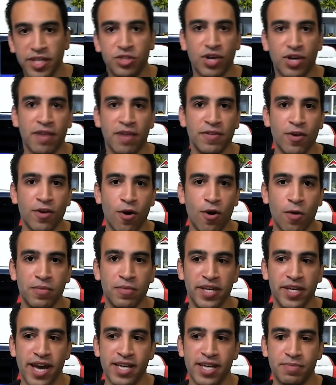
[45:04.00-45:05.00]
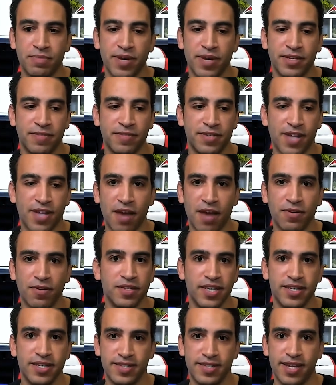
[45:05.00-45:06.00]
driving home the aspect of
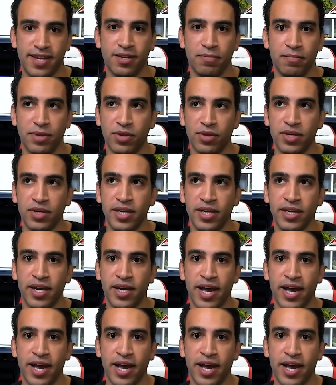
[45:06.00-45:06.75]
sovereignty and scalability